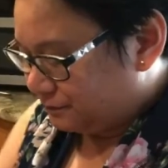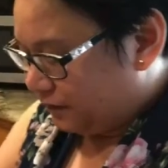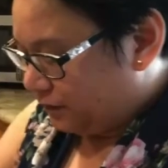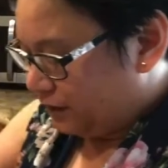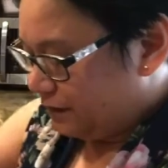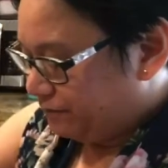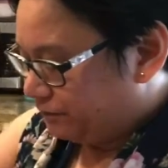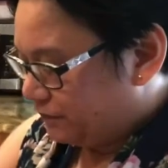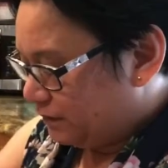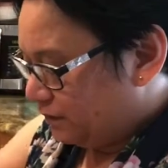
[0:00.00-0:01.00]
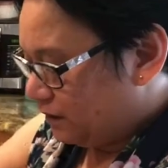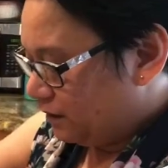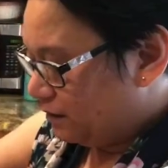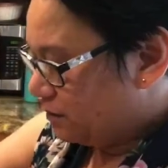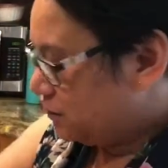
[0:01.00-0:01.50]
Okay. There
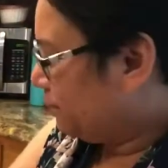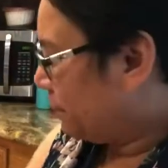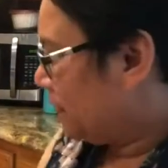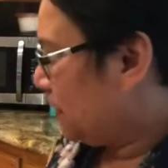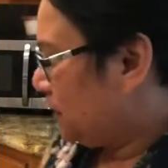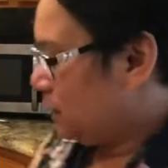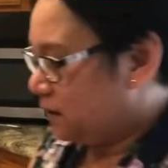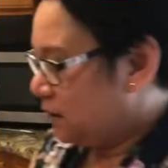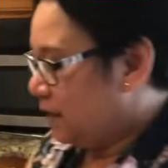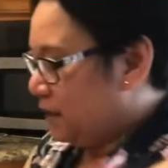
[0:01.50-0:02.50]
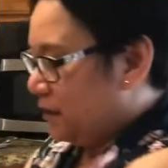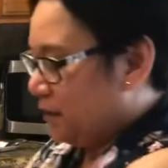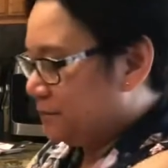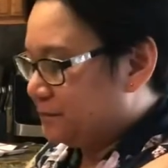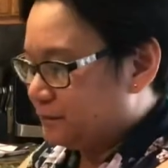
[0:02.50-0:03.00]
you go. And then
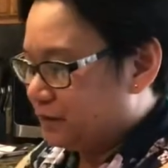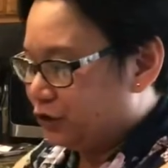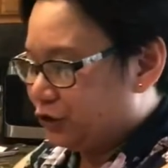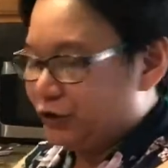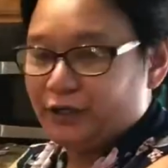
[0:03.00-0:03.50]
sugar.